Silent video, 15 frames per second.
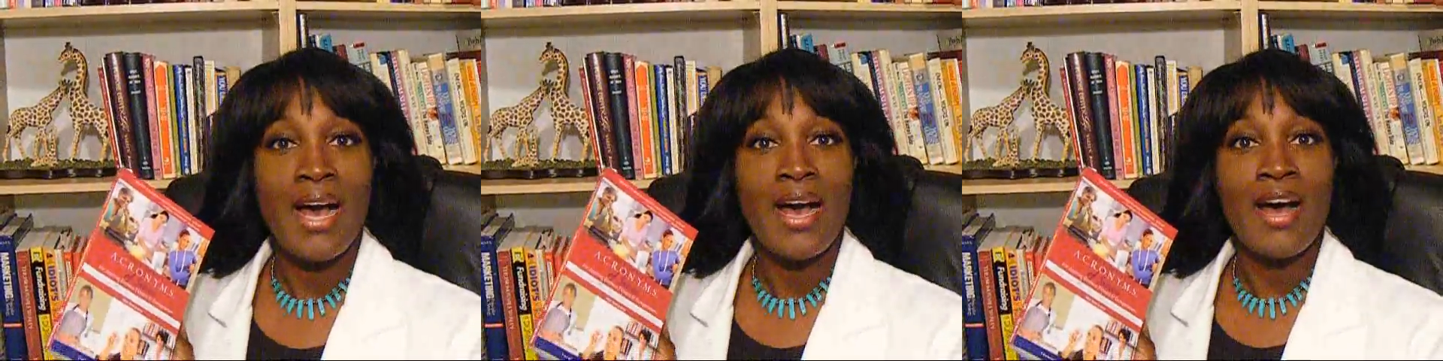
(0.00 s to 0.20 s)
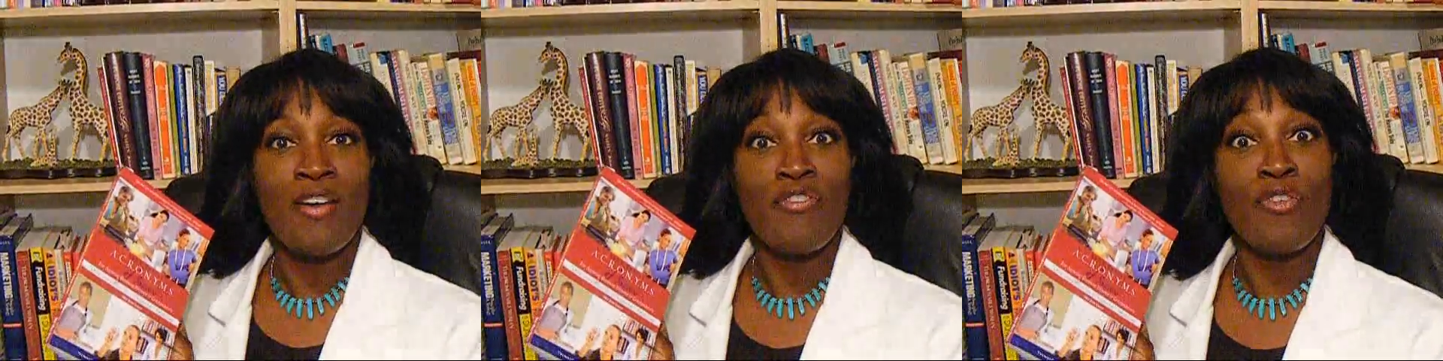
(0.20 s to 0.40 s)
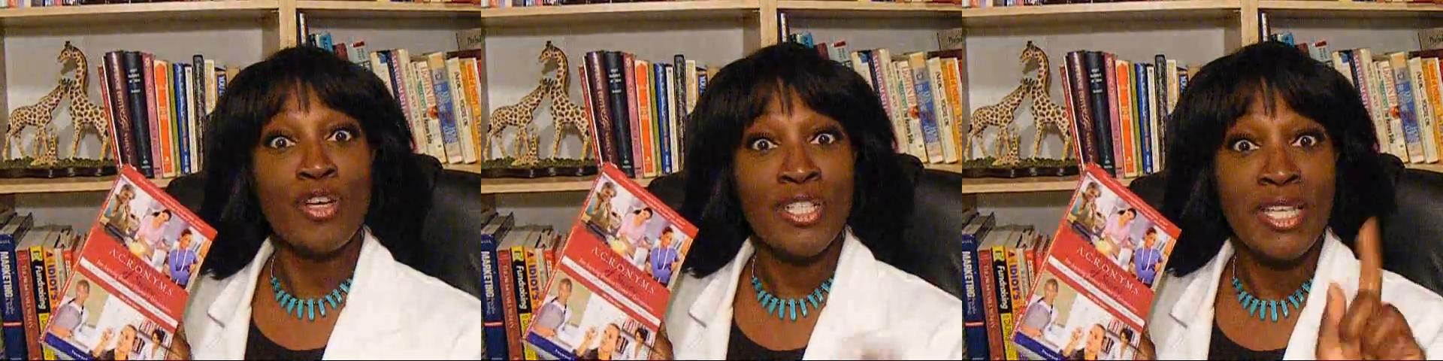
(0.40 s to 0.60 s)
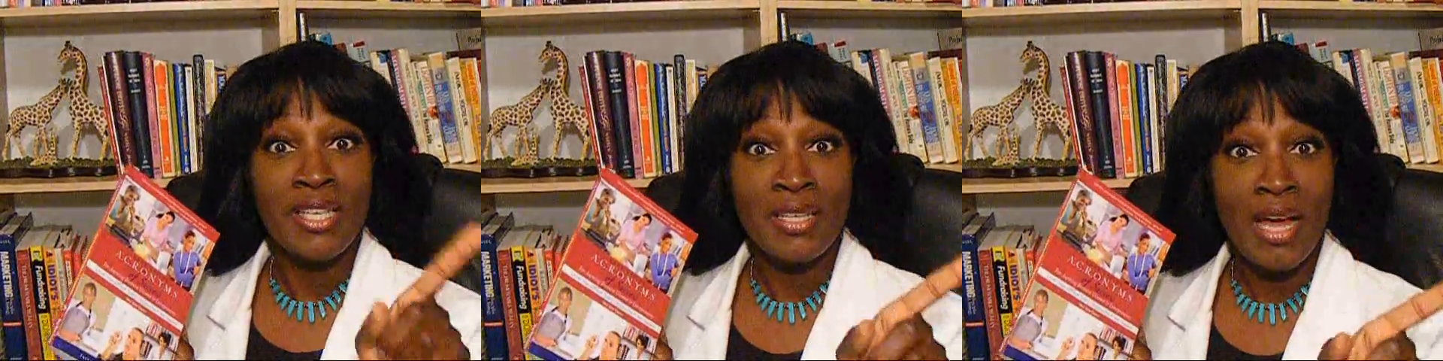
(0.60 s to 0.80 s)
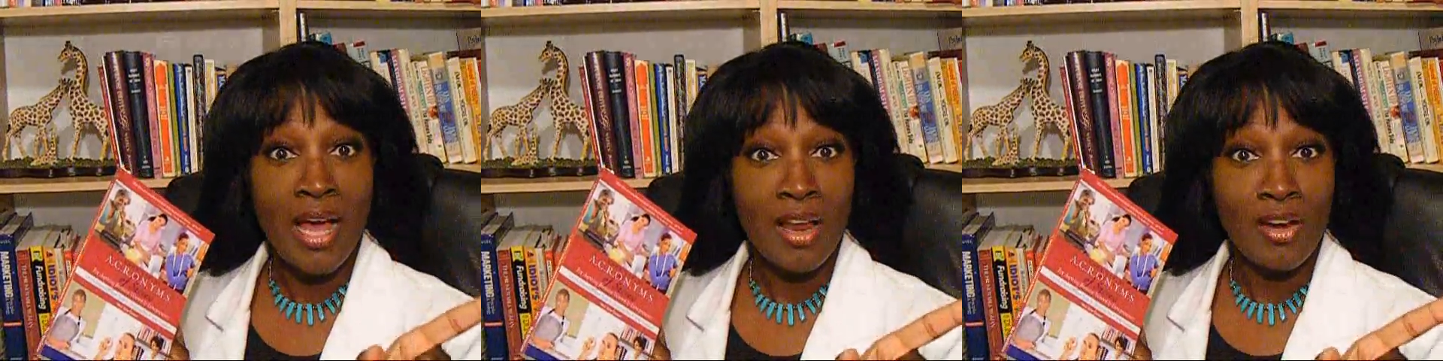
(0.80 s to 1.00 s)
uh, for
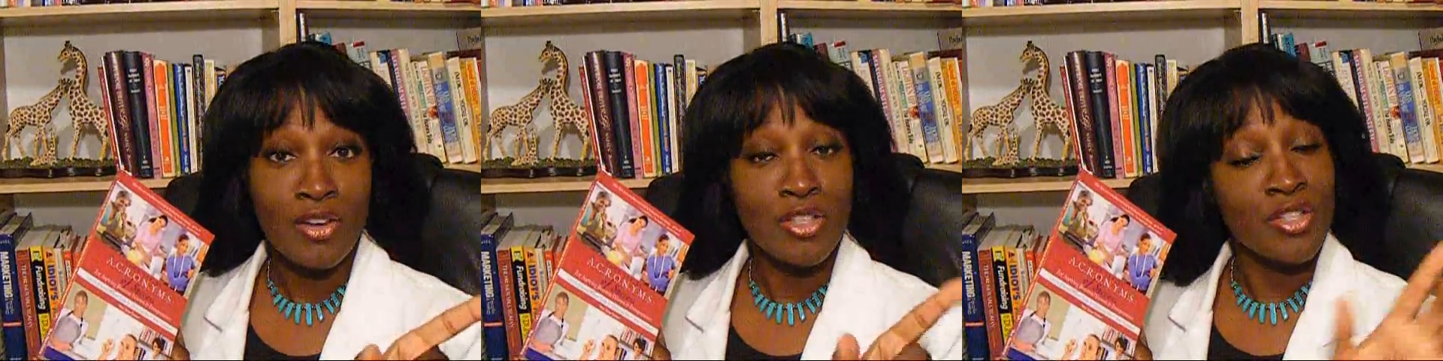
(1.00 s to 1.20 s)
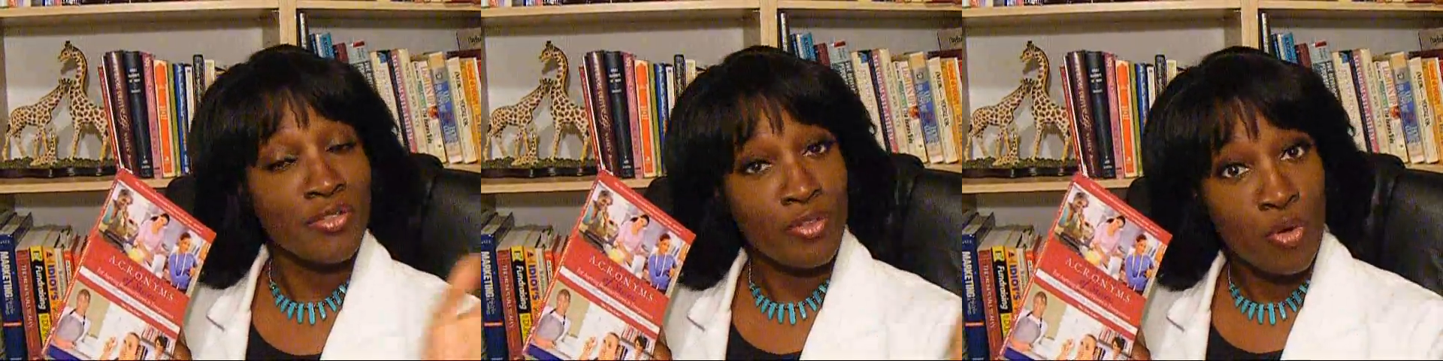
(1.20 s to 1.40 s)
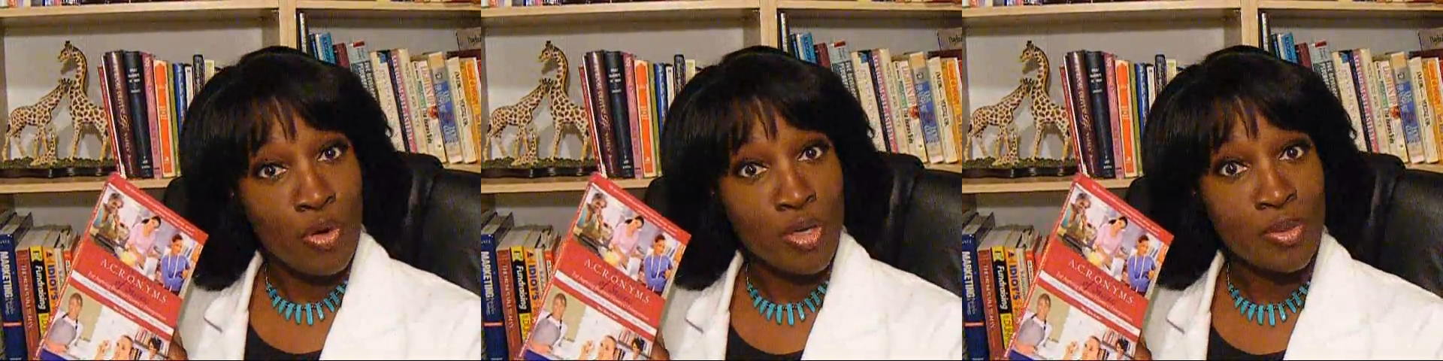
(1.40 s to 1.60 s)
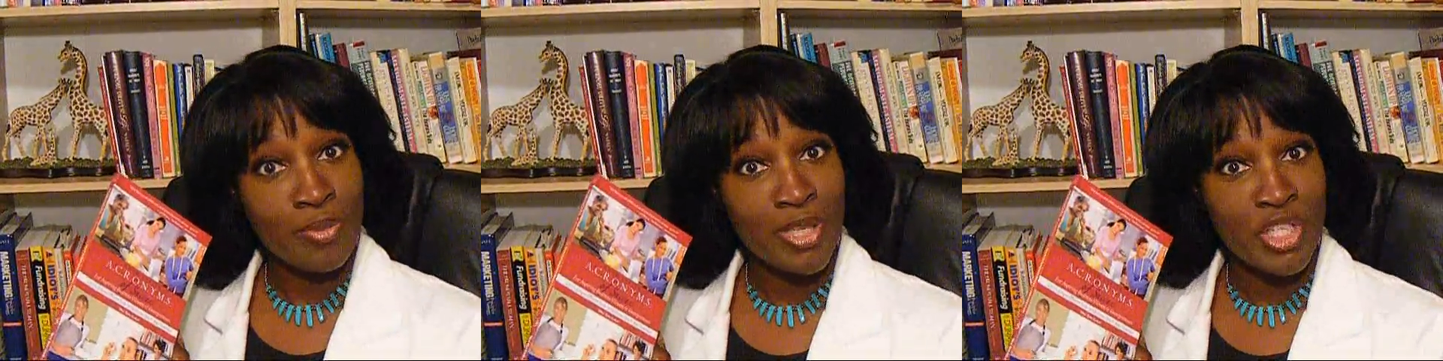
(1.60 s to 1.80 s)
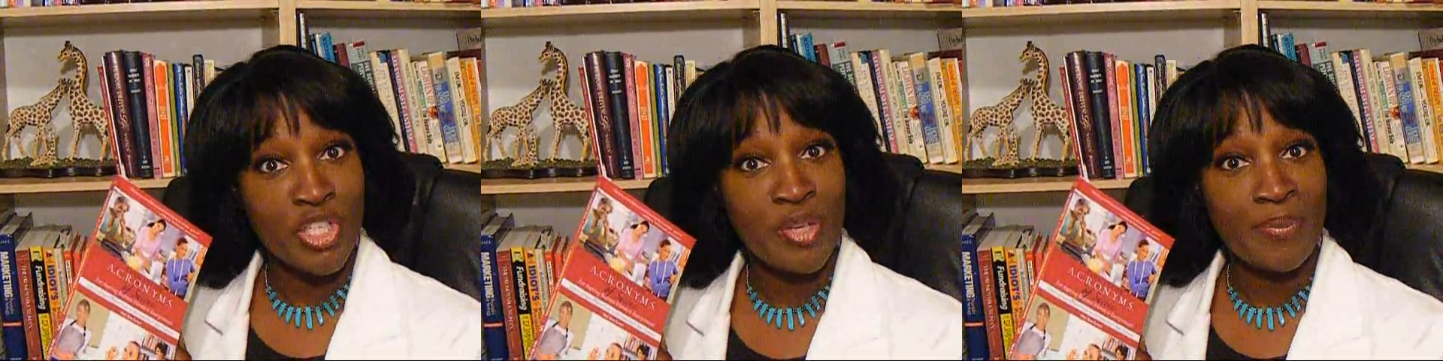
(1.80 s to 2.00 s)
ten dollars, of course,
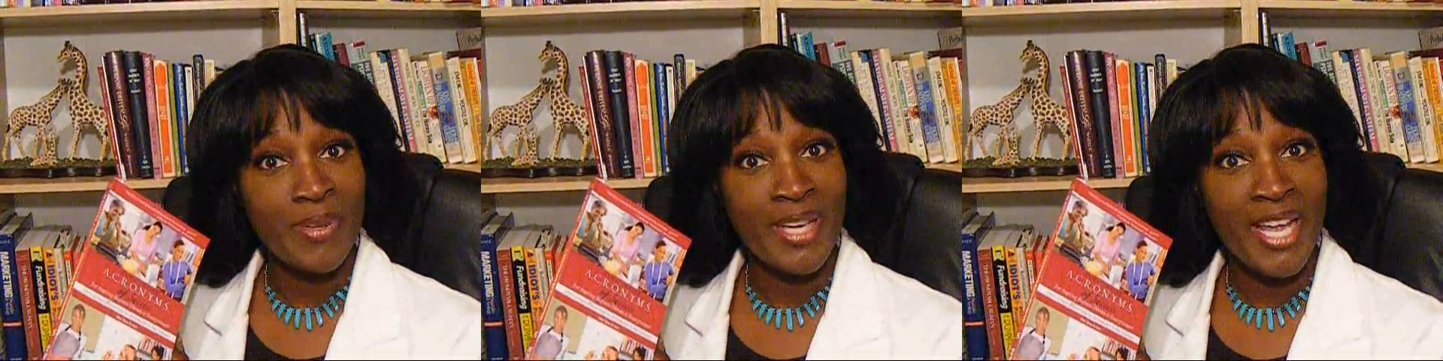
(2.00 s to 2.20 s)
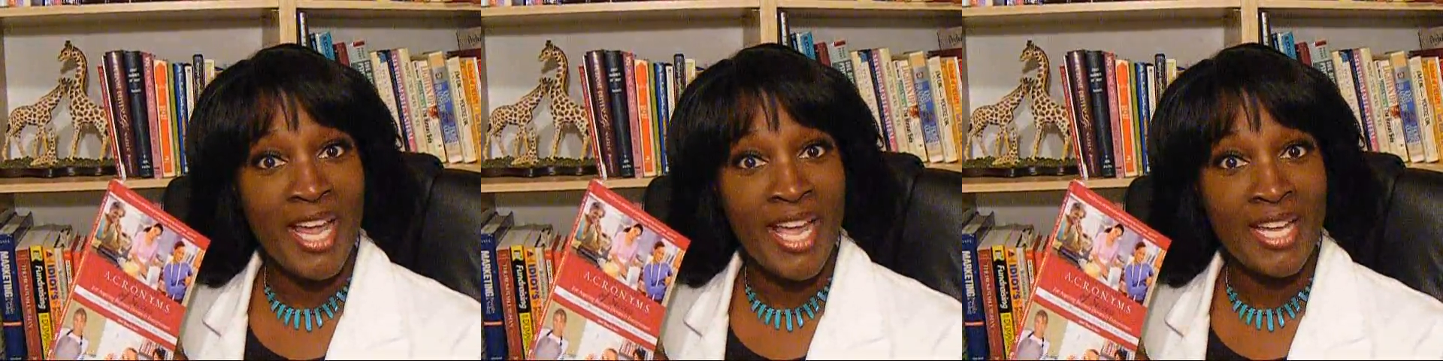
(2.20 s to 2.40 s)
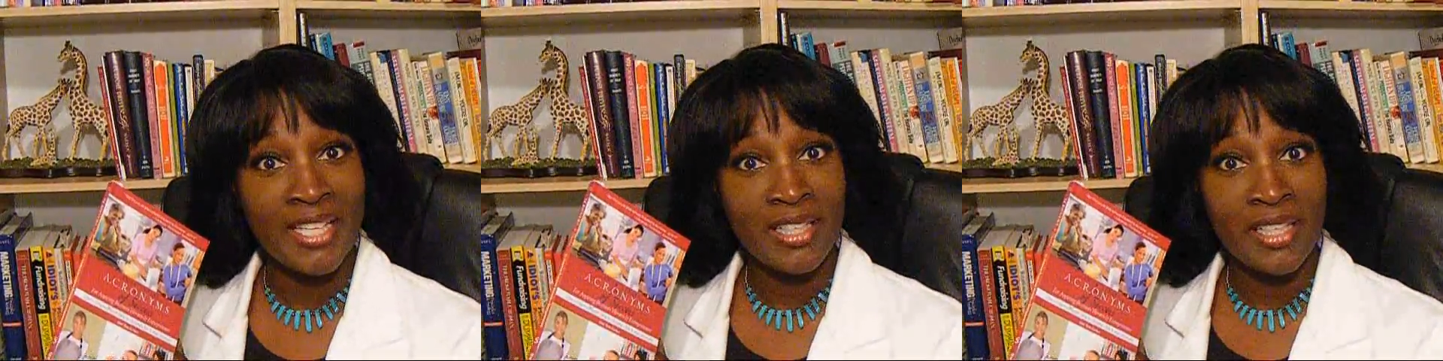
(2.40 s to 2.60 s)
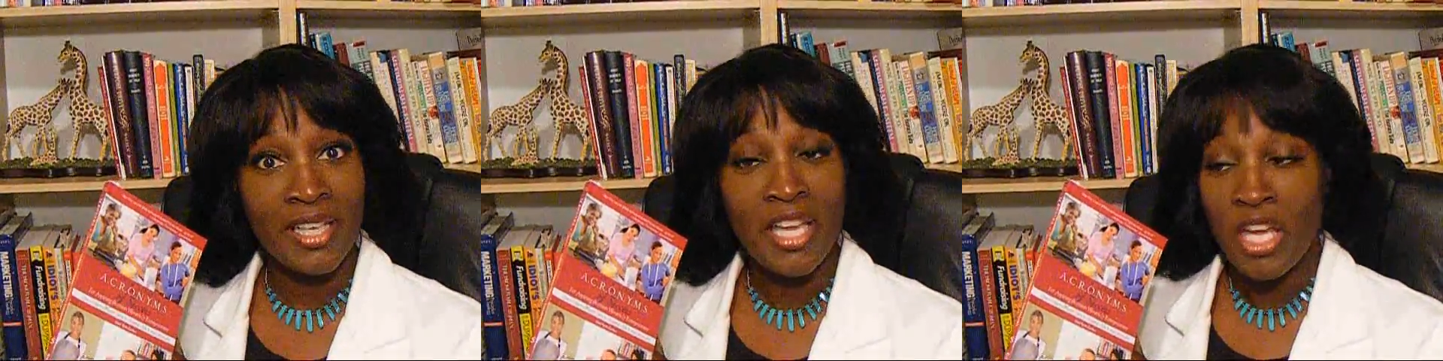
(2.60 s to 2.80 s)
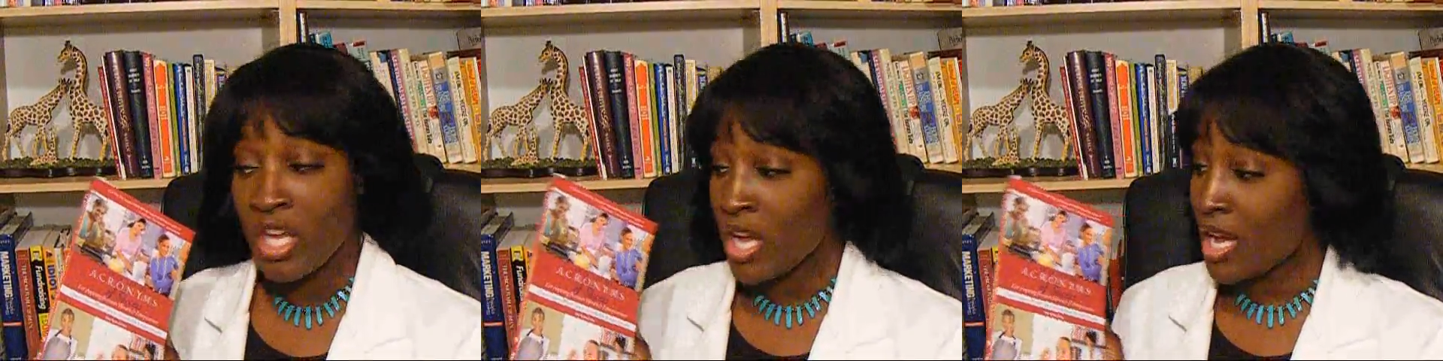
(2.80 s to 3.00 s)
plus shipping and
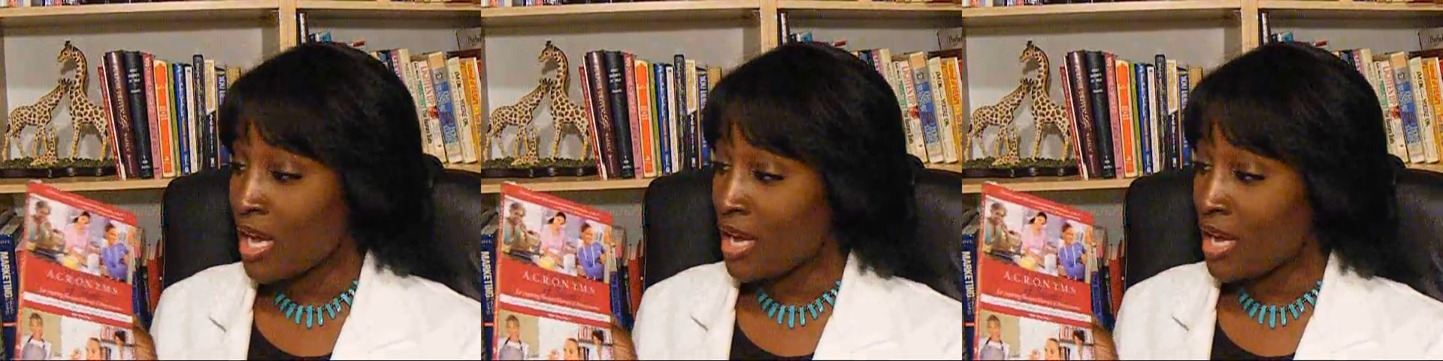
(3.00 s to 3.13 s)
handling.